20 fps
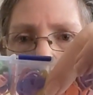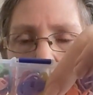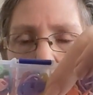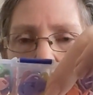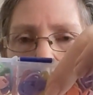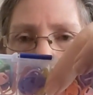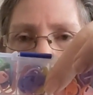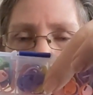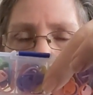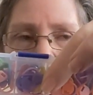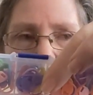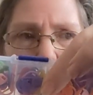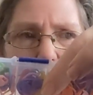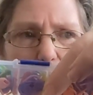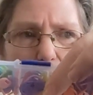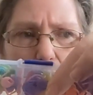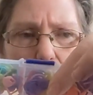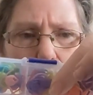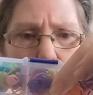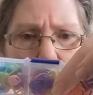I have
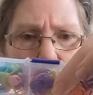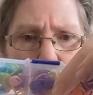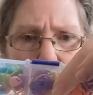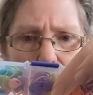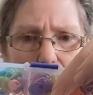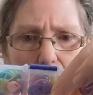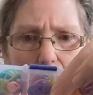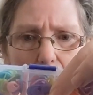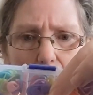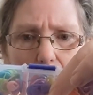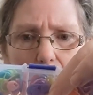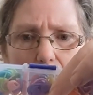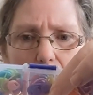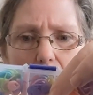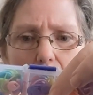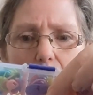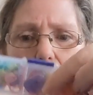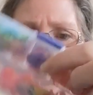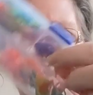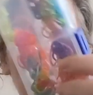2 boxes of these,
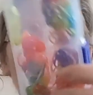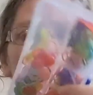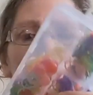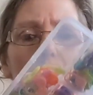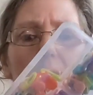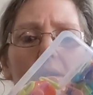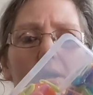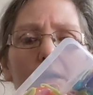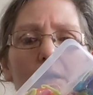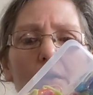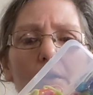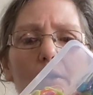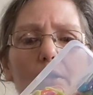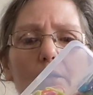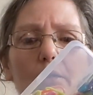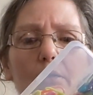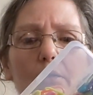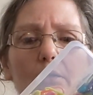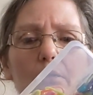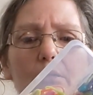
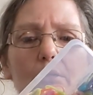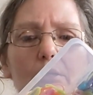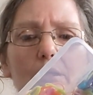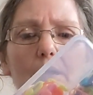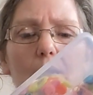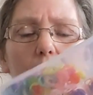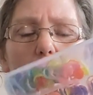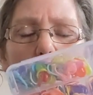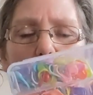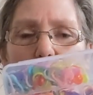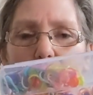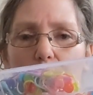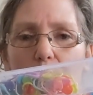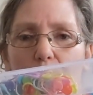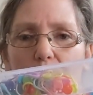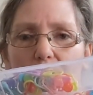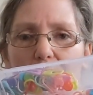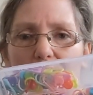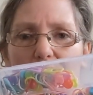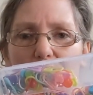and I shall
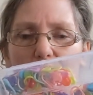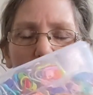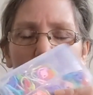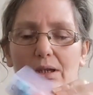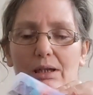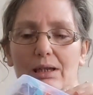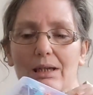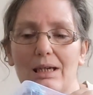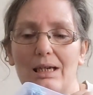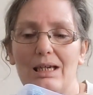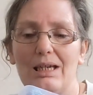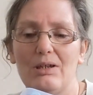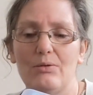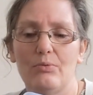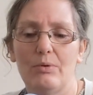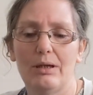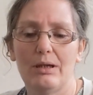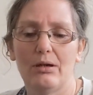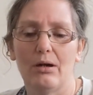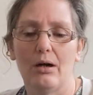put these on. And these
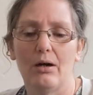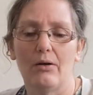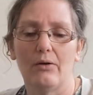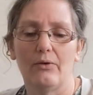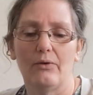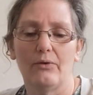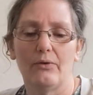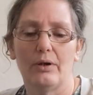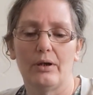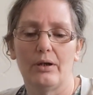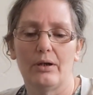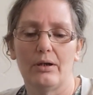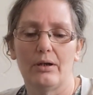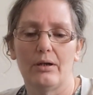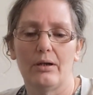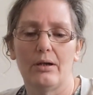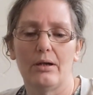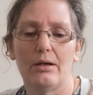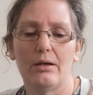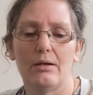we got off
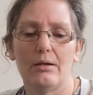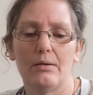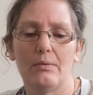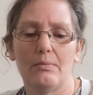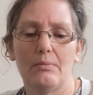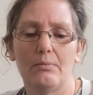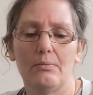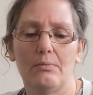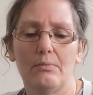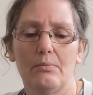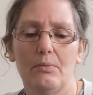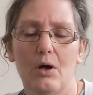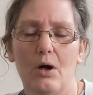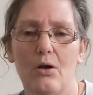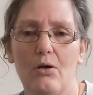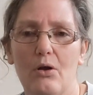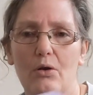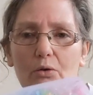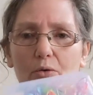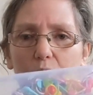
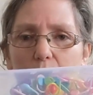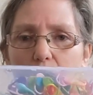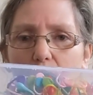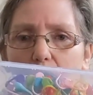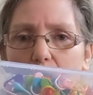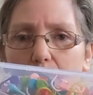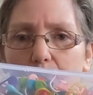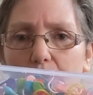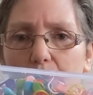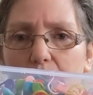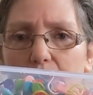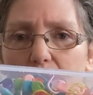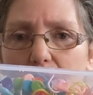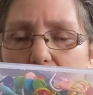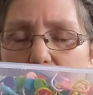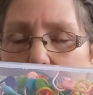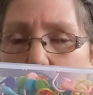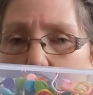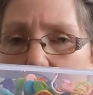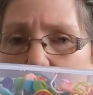our local car boot.
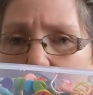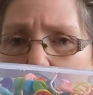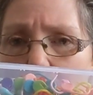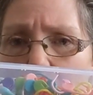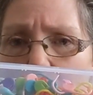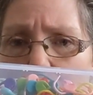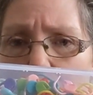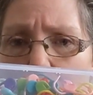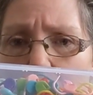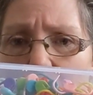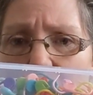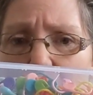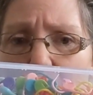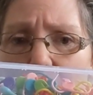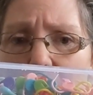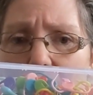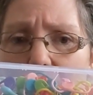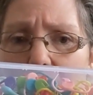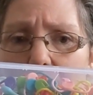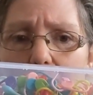So I don't know where you
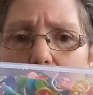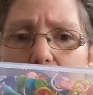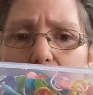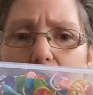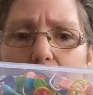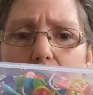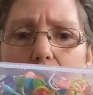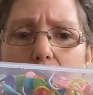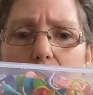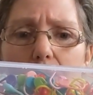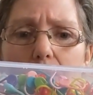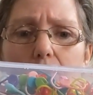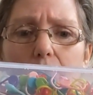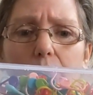would get them from.